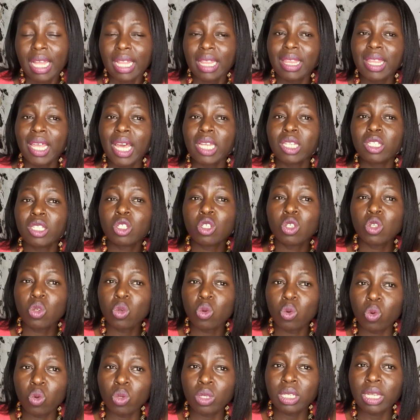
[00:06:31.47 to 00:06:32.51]
that
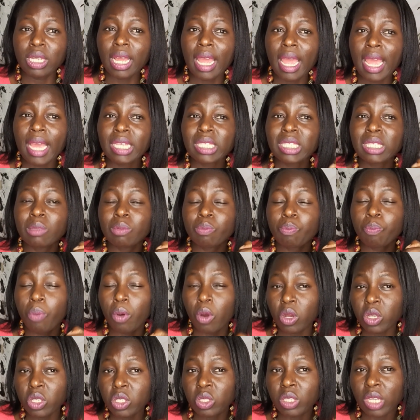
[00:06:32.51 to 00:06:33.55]
you'll
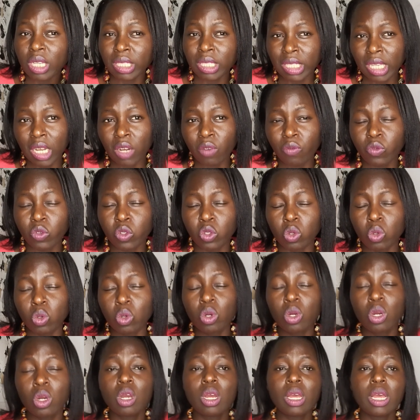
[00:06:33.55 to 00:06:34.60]
expose yourself
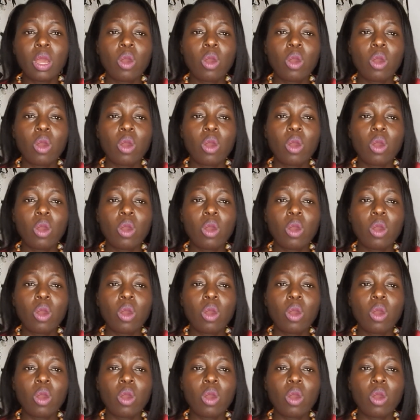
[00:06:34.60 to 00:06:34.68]
to